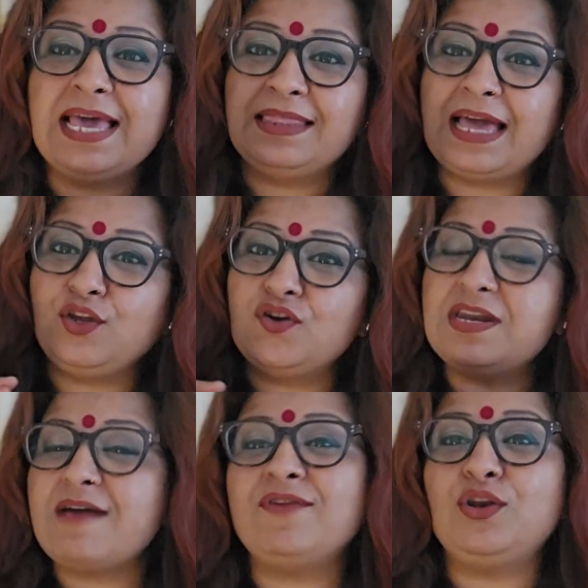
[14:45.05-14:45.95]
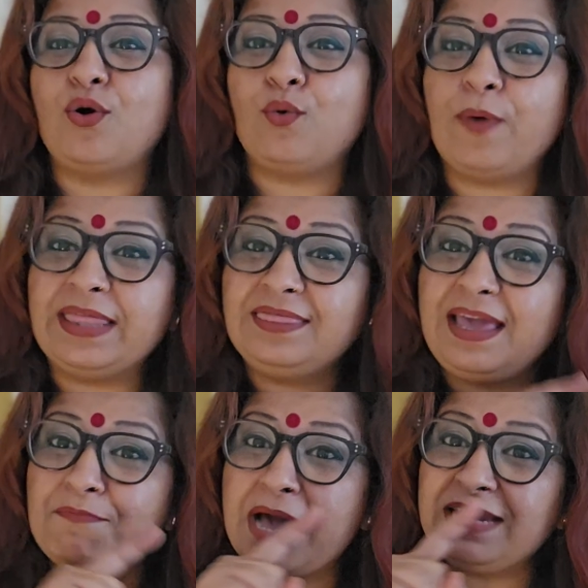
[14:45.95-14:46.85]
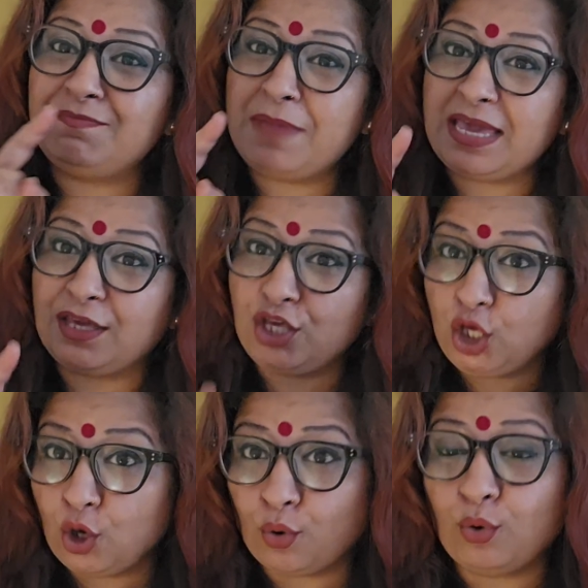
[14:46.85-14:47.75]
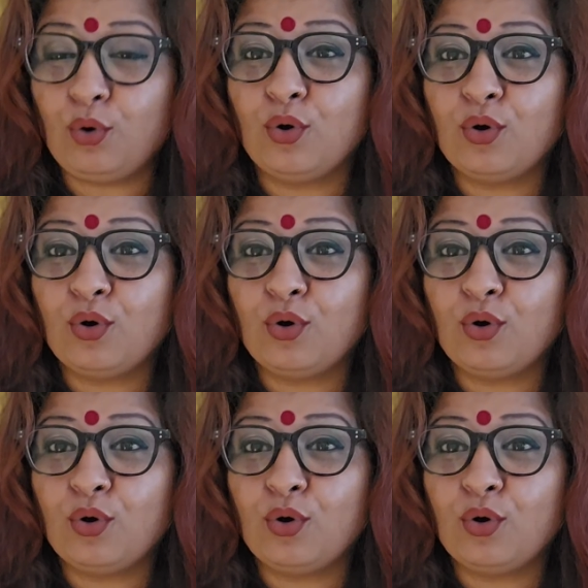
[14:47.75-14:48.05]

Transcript: then you never know when they might make you